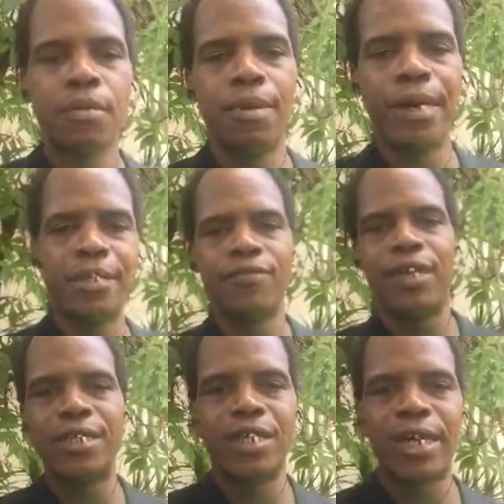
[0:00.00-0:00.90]
my
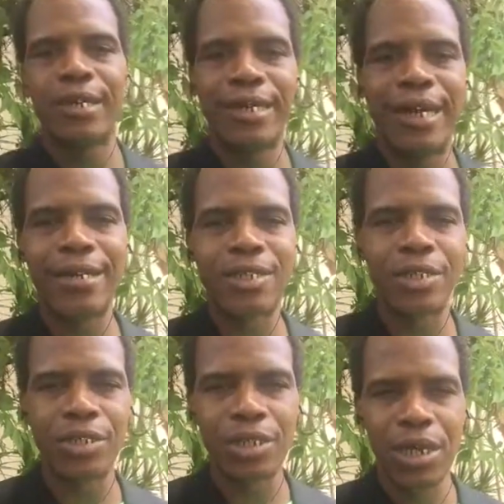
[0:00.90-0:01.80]
divine side
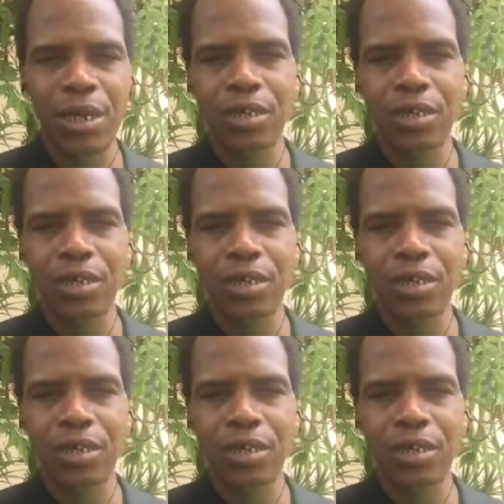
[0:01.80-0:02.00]
analysis,